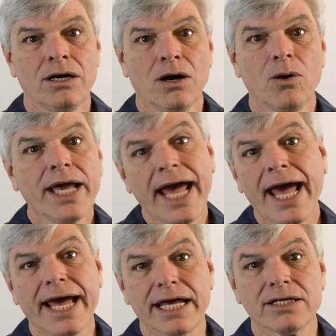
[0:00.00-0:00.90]

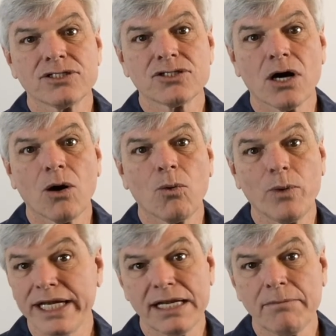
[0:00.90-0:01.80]
Okay, so
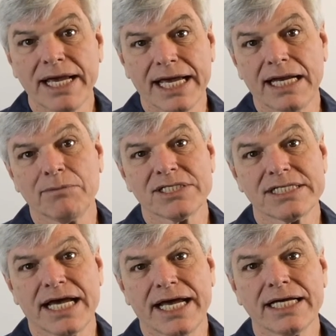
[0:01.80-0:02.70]
we didn't make any
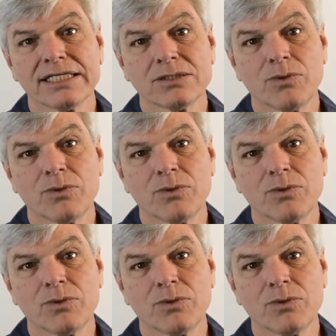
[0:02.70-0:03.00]
mistakes.